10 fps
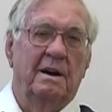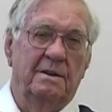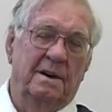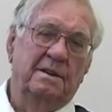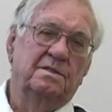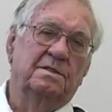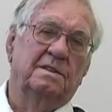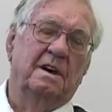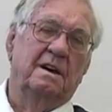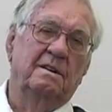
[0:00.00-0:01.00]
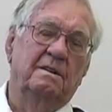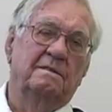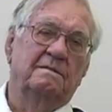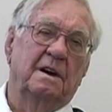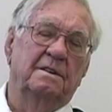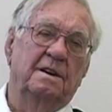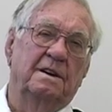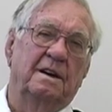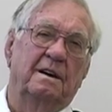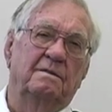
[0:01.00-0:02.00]
Yes, I
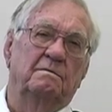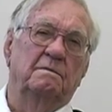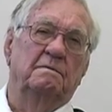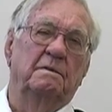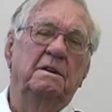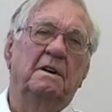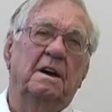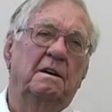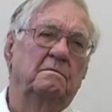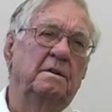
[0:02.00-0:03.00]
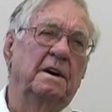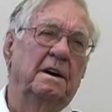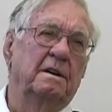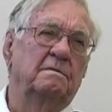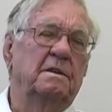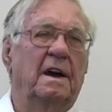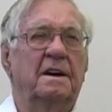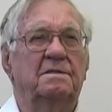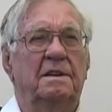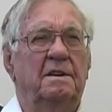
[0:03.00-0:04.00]
did. We had
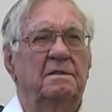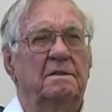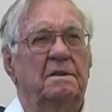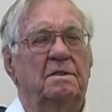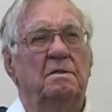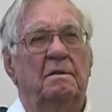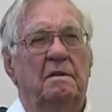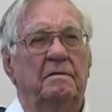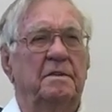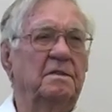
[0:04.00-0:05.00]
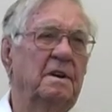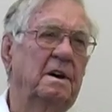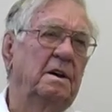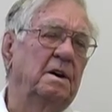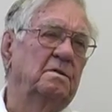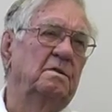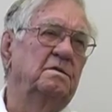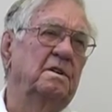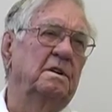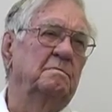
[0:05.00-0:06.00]
actually a 259 acres
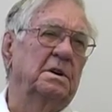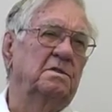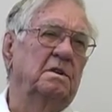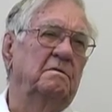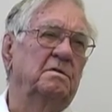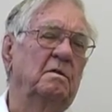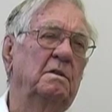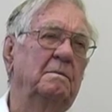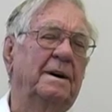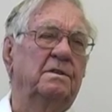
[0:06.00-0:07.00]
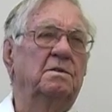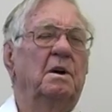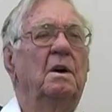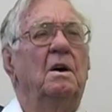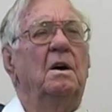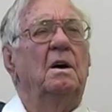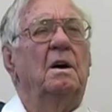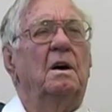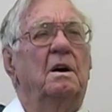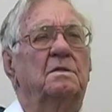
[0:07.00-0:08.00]
there, but it was only about
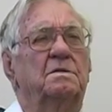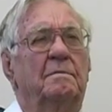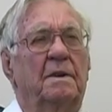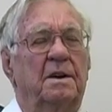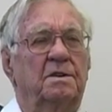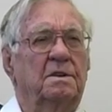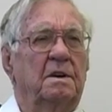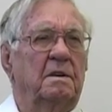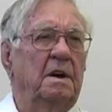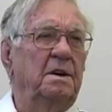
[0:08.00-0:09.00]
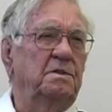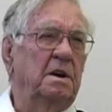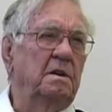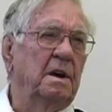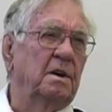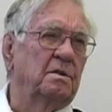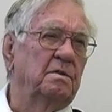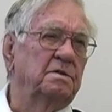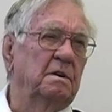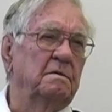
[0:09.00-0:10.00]
something like 18
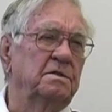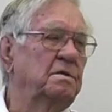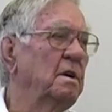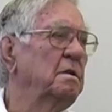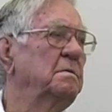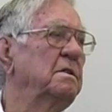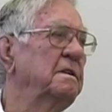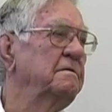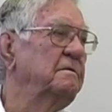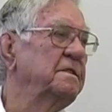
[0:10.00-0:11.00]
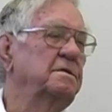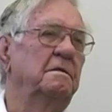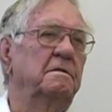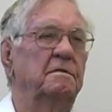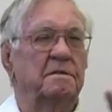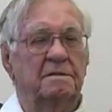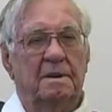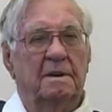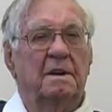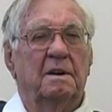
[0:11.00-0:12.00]
acres that was tillable, and the rest of it was
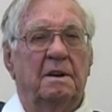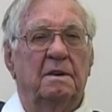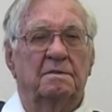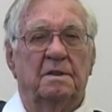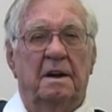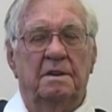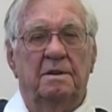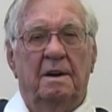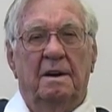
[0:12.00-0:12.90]
hillsides.